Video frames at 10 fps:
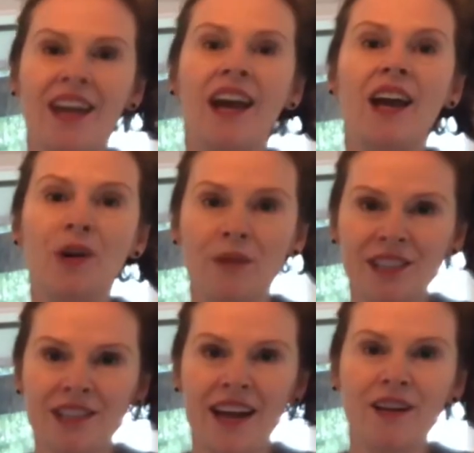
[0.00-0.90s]
It
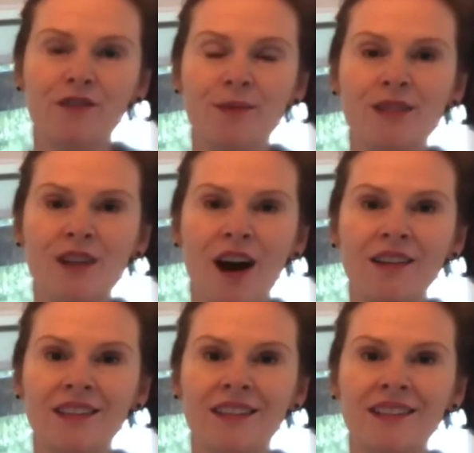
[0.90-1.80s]
originated from
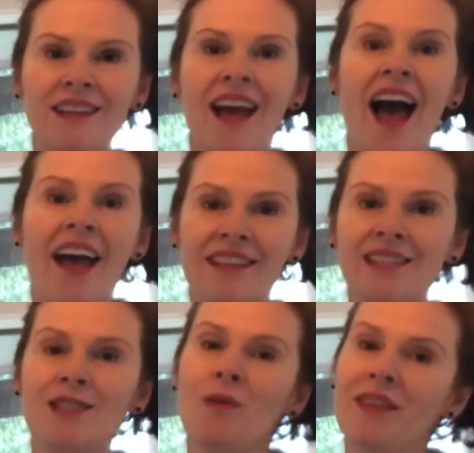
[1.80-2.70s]
Scotland, and
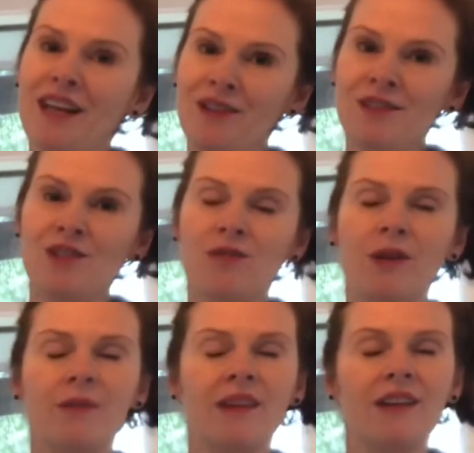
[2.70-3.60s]
this is what they used to
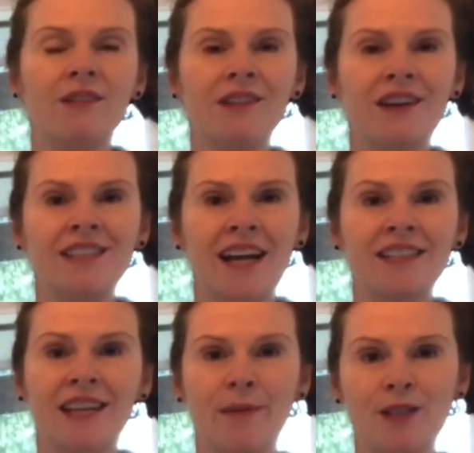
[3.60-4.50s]
drink when they couldn't go down
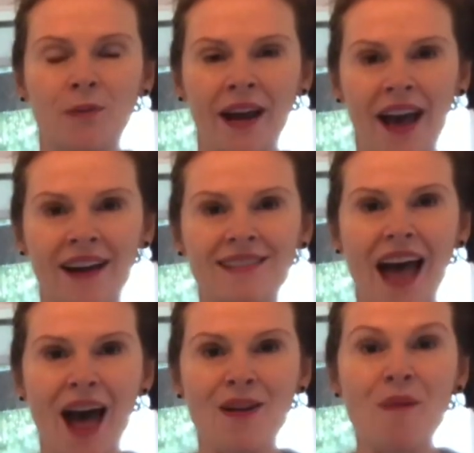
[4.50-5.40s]
to Chemist Warehouse
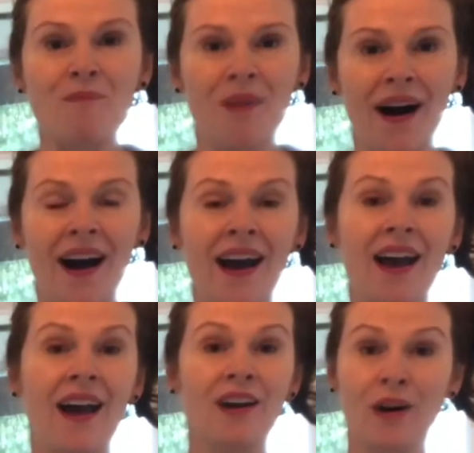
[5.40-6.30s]
and
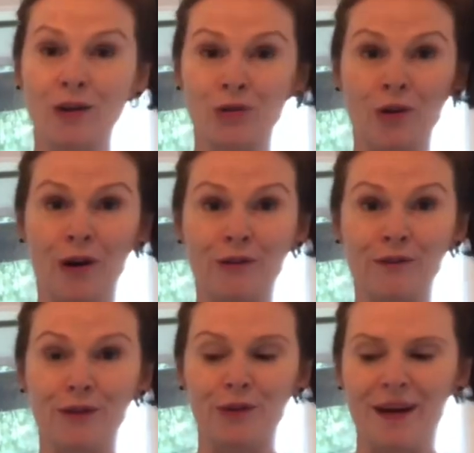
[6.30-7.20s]
buy cold and
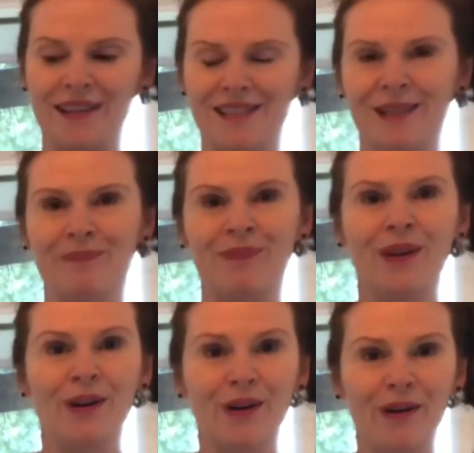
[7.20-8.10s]
flu medicine.
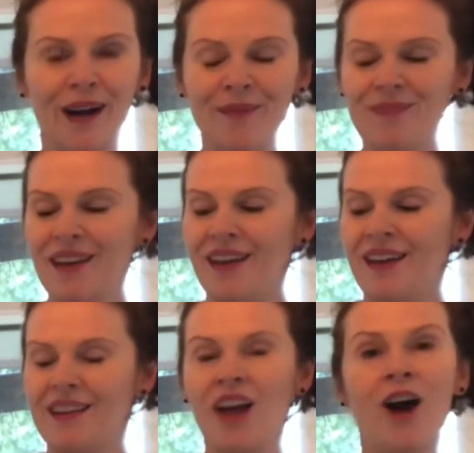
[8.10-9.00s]
Alright?
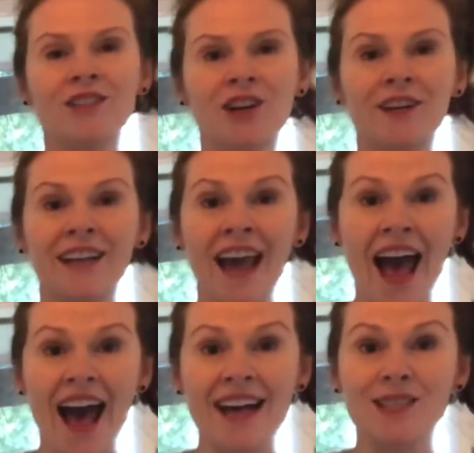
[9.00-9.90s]
The hot toddy
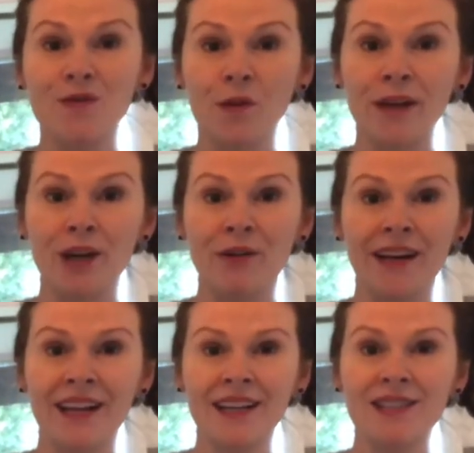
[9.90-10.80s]
has 4
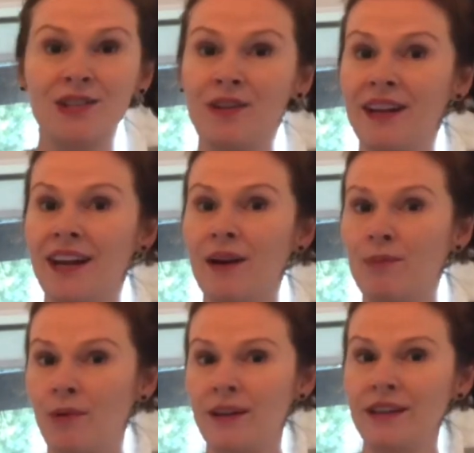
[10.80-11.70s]
ingredients. You need
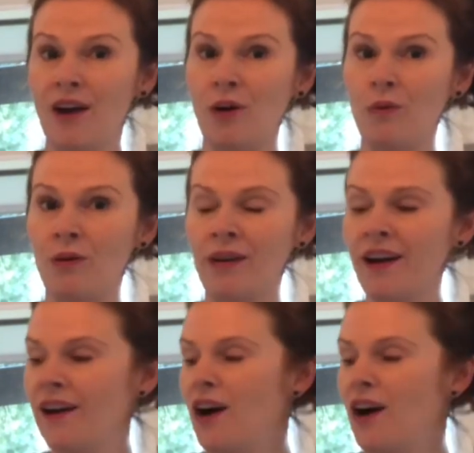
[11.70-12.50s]
boiling hot water.